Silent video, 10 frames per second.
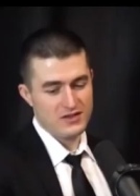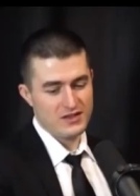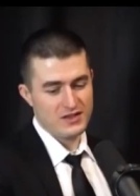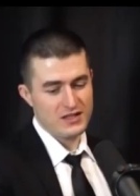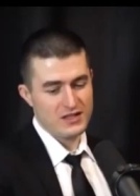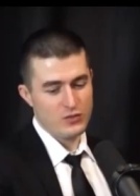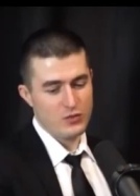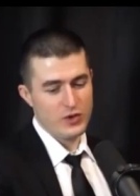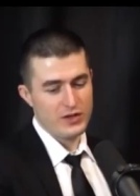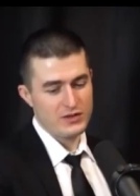that's a
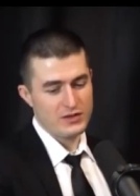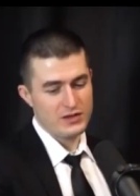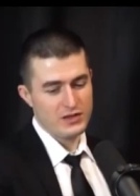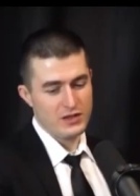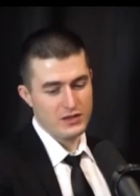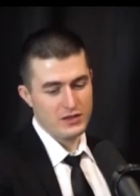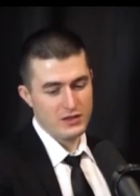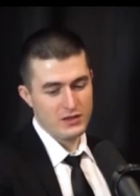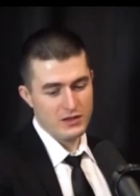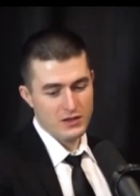way to see
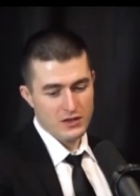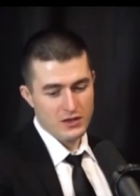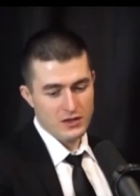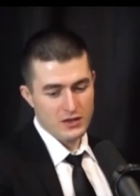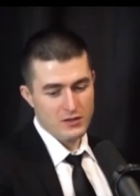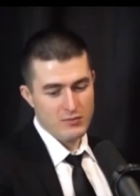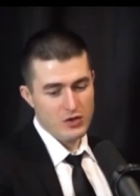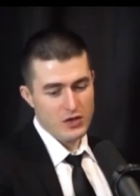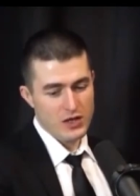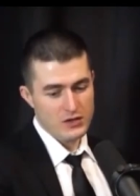
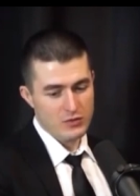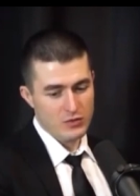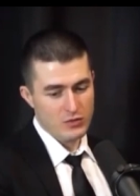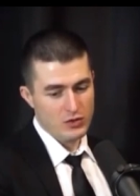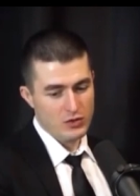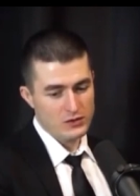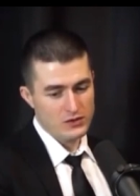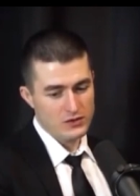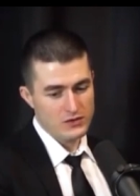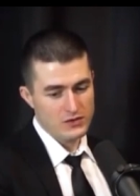communication with the world
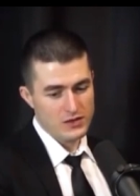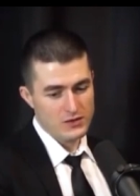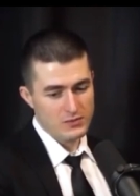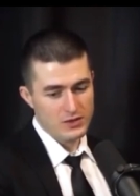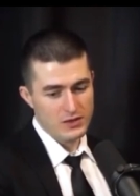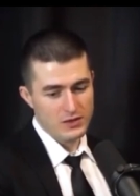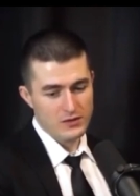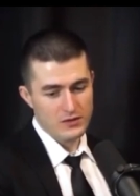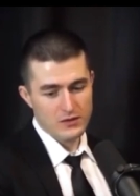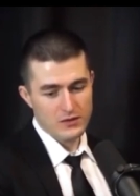is you say
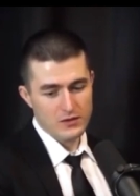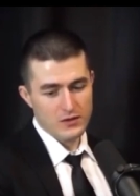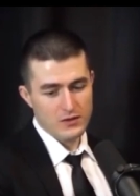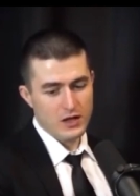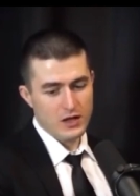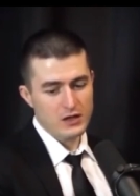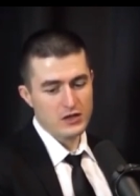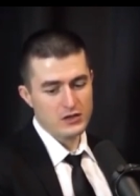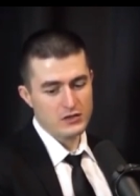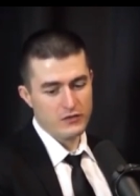something
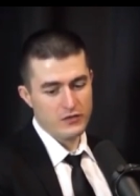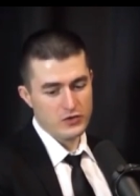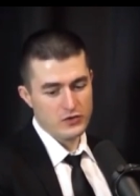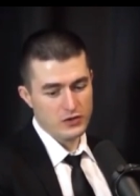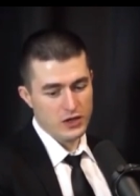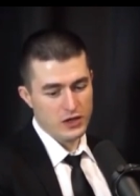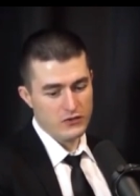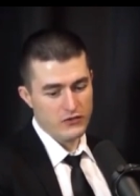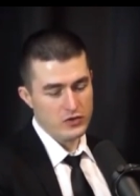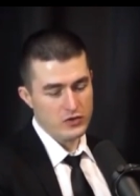uncontroversial in a
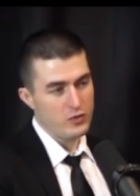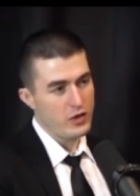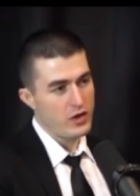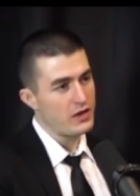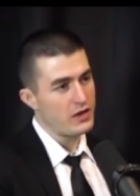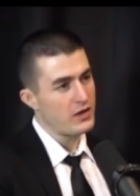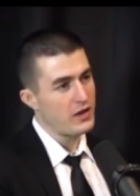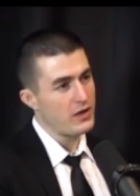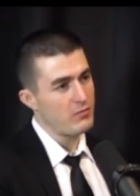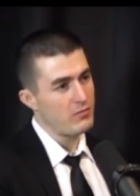controversial way and
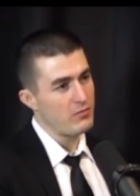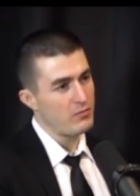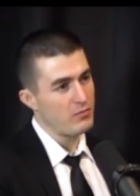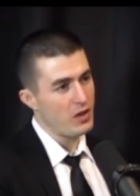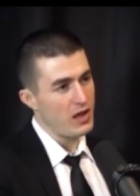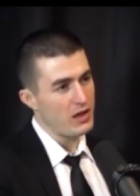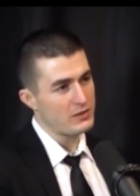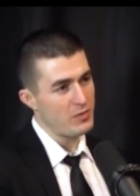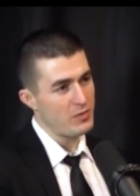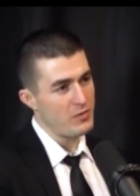that
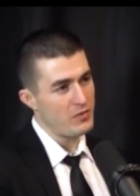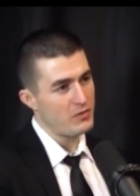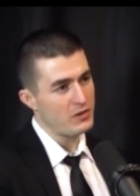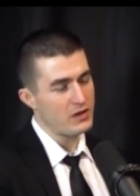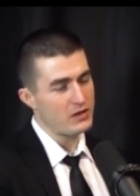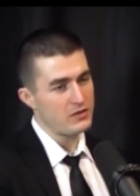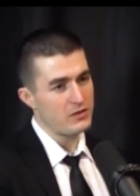blocks people that or